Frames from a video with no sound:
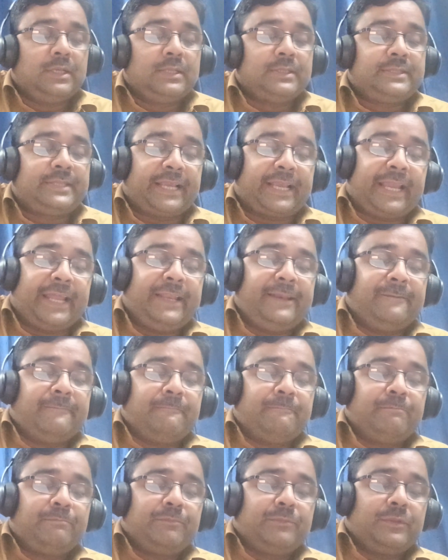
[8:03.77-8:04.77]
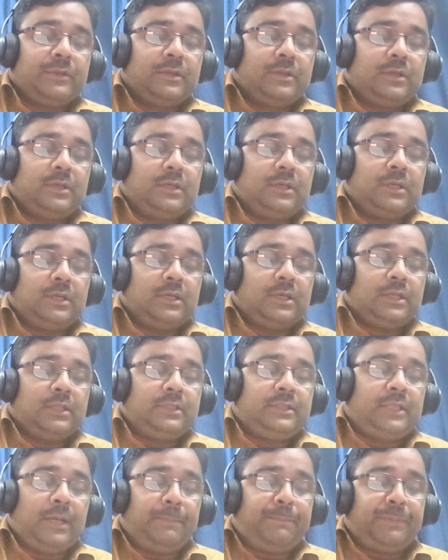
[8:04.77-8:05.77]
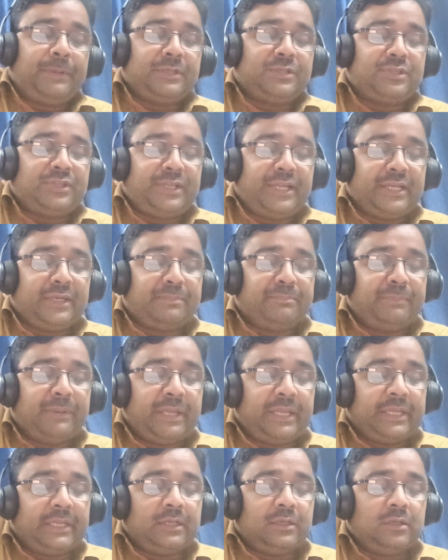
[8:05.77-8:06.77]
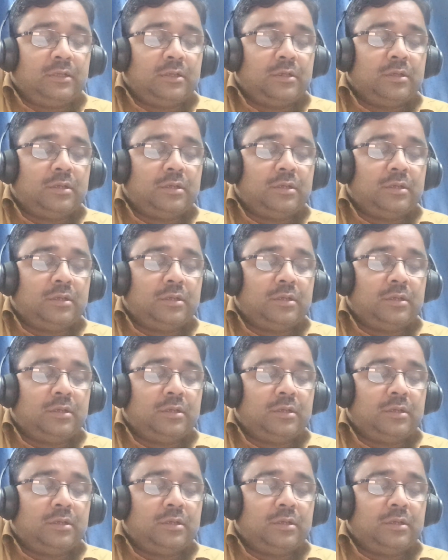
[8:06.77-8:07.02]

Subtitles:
Second, the president may